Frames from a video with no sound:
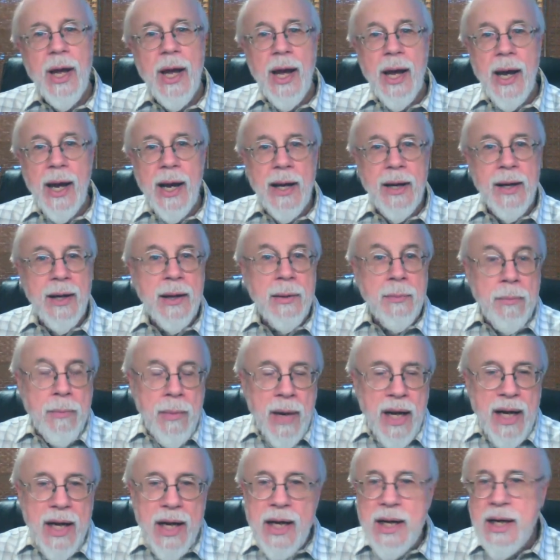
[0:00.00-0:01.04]
and
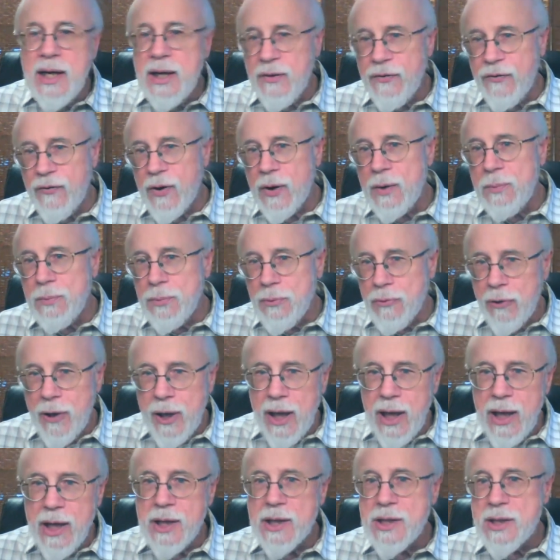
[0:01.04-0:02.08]
many different
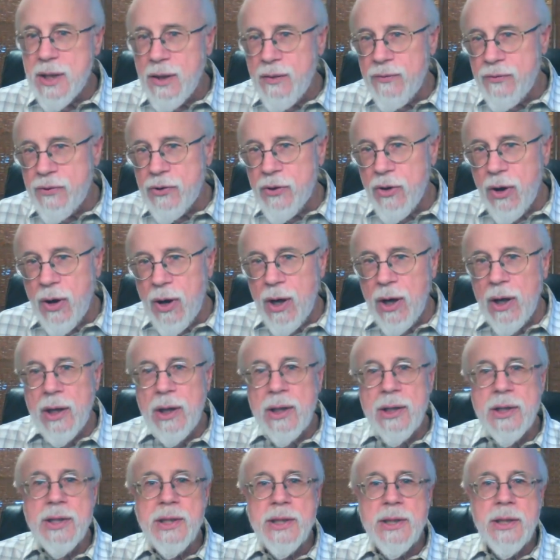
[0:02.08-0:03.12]
breeds of
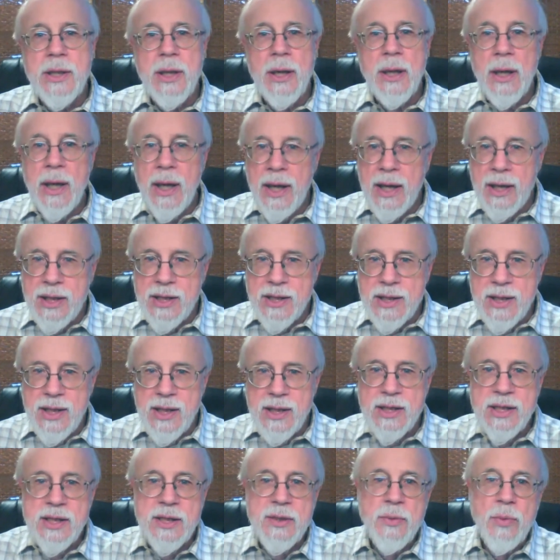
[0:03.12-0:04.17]
dogs
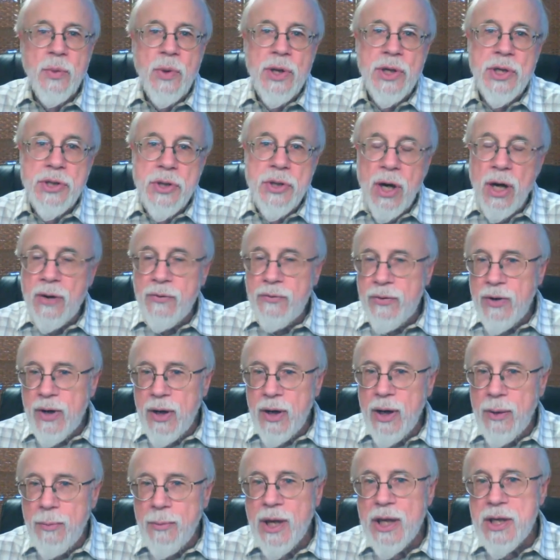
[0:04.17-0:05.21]
exist which are
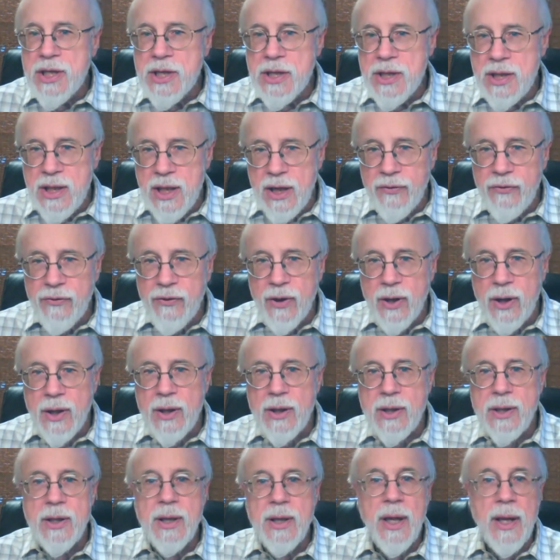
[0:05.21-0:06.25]
very much
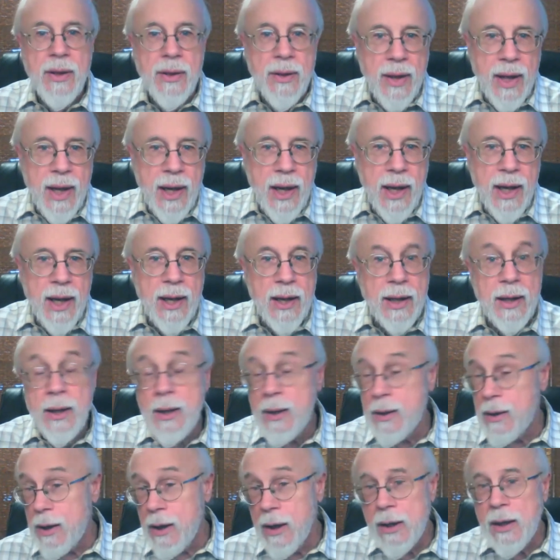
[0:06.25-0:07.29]
different
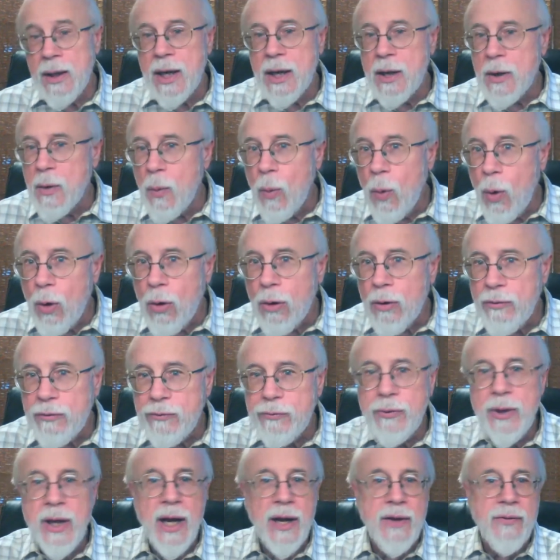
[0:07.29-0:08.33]
than a wolf.
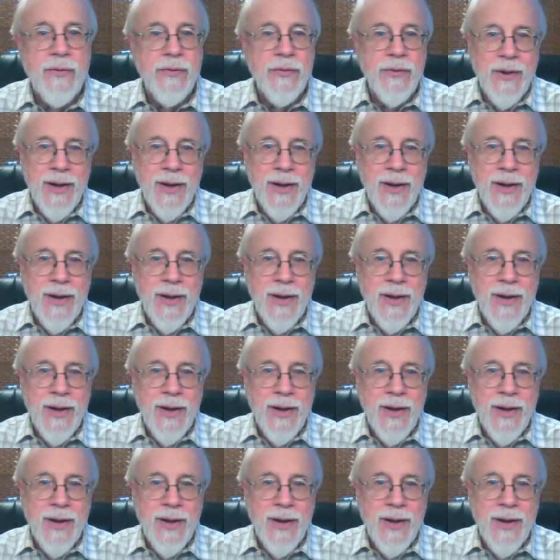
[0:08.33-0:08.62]
We have